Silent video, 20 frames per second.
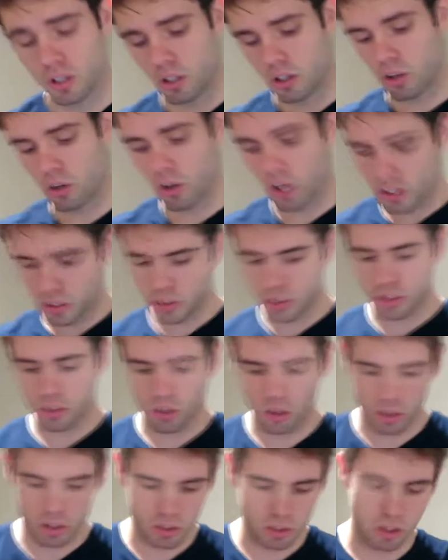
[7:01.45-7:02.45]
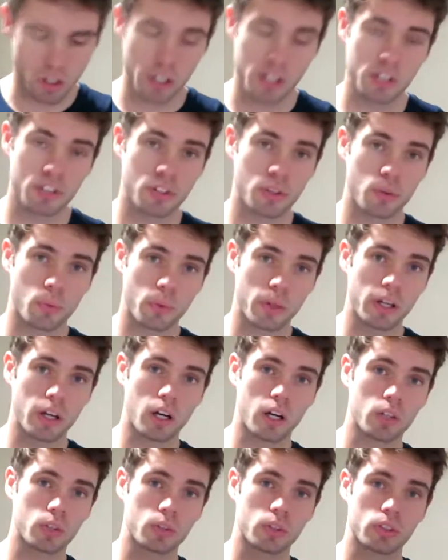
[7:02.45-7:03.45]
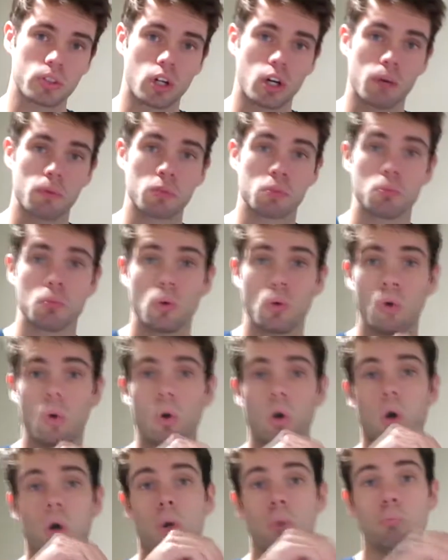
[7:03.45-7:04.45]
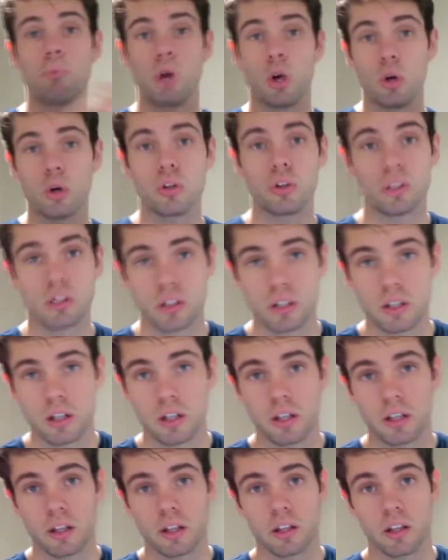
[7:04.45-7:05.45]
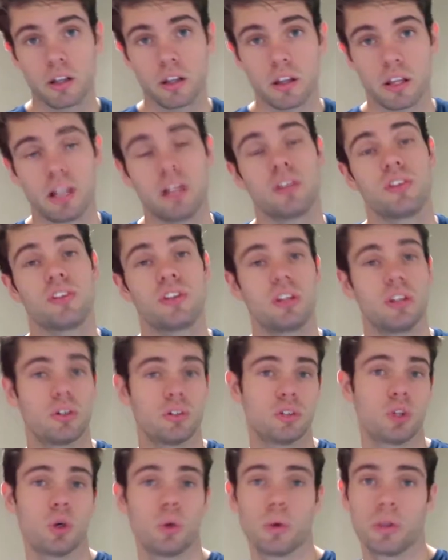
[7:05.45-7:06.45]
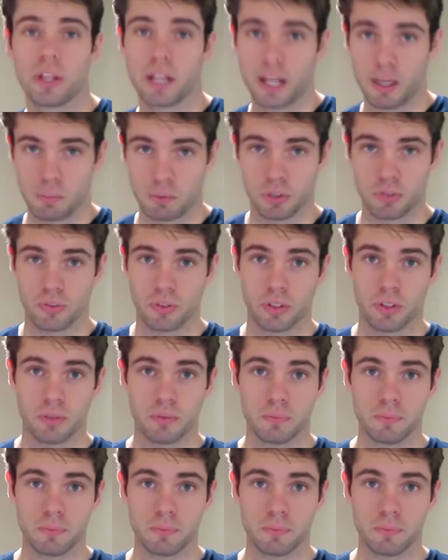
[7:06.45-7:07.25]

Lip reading: Nitrogen oxide is 300 times more potent than CO2 in the atmosphere.